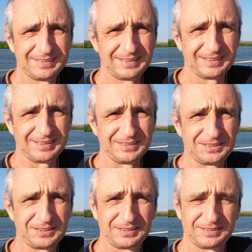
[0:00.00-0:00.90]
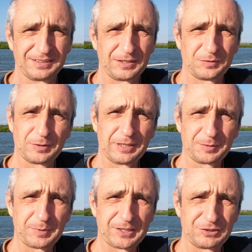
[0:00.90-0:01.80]
And if you
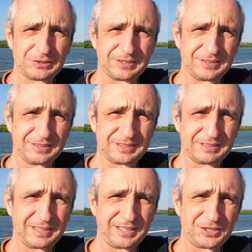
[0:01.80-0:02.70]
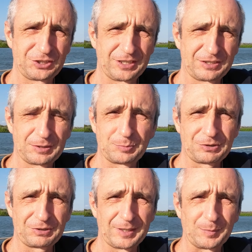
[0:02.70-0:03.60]
liked my content, like, share,
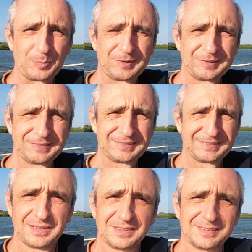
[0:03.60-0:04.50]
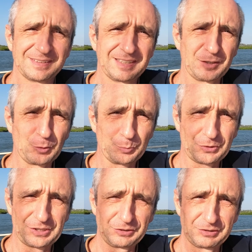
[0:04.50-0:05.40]
subscribe. I hope
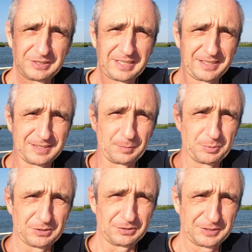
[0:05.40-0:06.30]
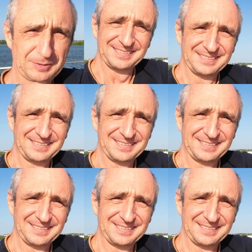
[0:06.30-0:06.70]
to see you in the next episode.